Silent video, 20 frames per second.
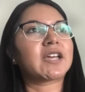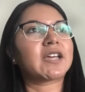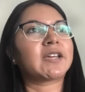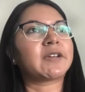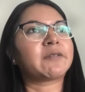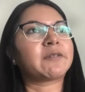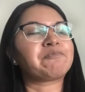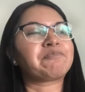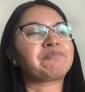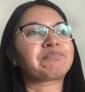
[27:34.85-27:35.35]

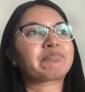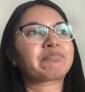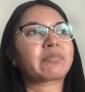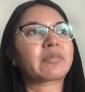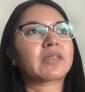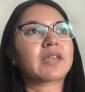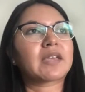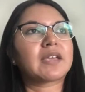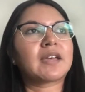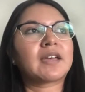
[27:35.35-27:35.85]

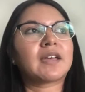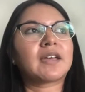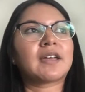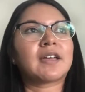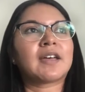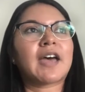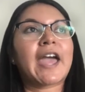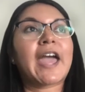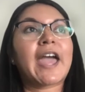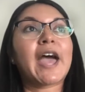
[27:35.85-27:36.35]

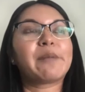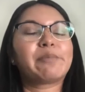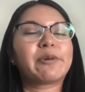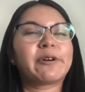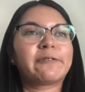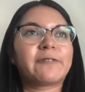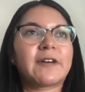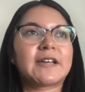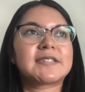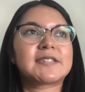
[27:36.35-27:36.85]
I had
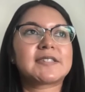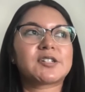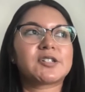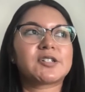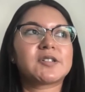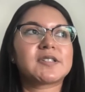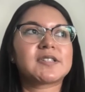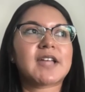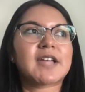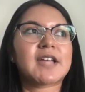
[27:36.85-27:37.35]

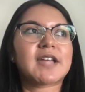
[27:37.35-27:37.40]
professors